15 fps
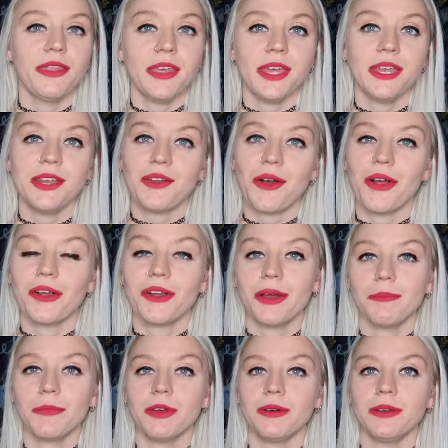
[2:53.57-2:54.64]
Then an arc
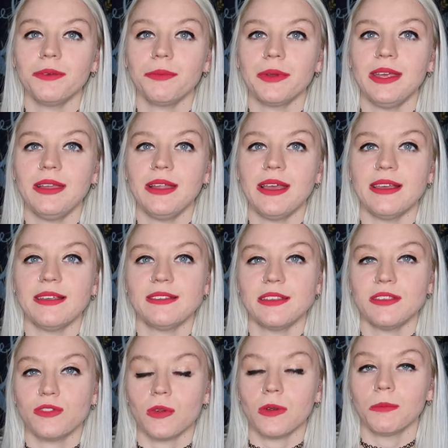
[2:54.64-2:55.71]
I'm going to read is
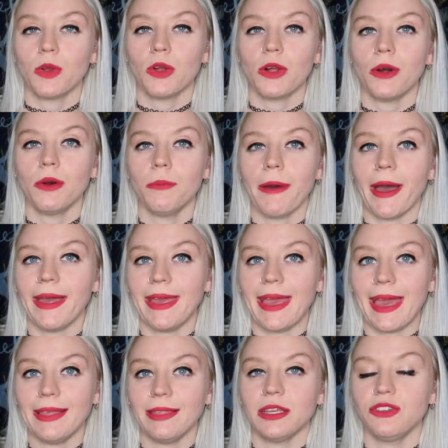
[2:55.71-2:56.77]
The Storm Crow by
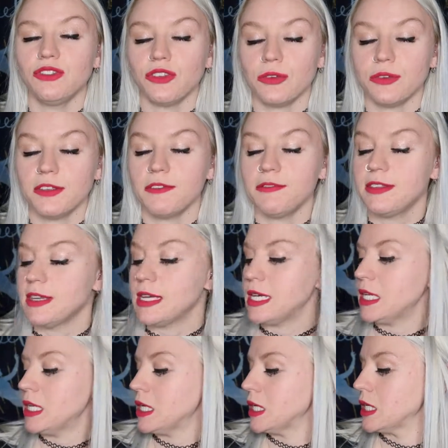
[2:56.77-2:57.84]
Kaylin
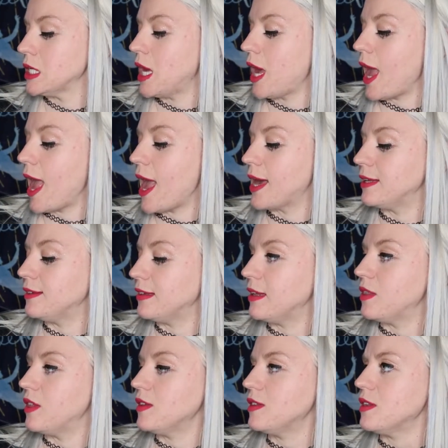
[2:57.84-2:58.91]
Josephson, and
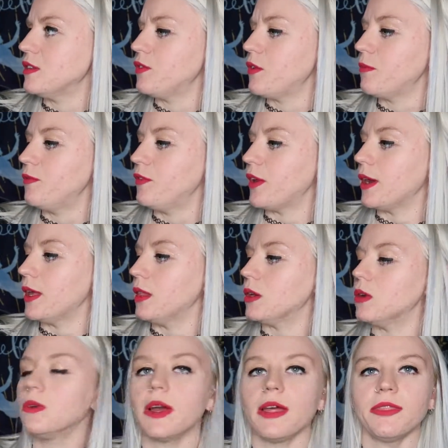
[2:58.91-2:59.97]
this is from Fairy
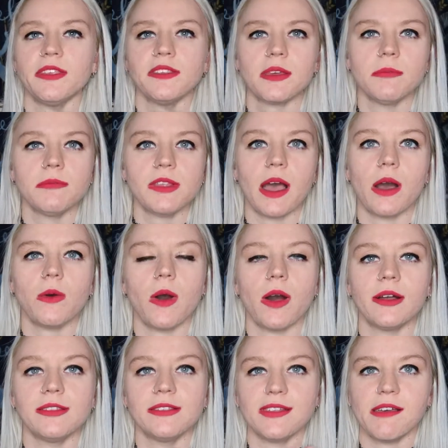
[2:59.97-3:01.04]
Loot, and this comes out
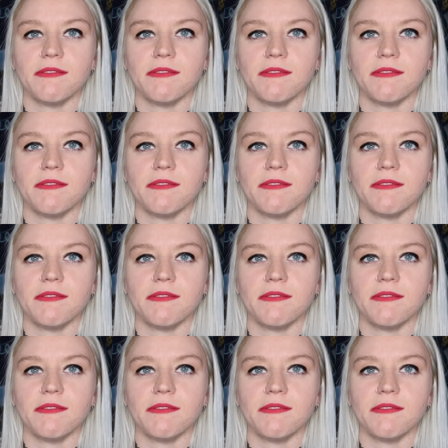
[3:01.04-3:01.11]
on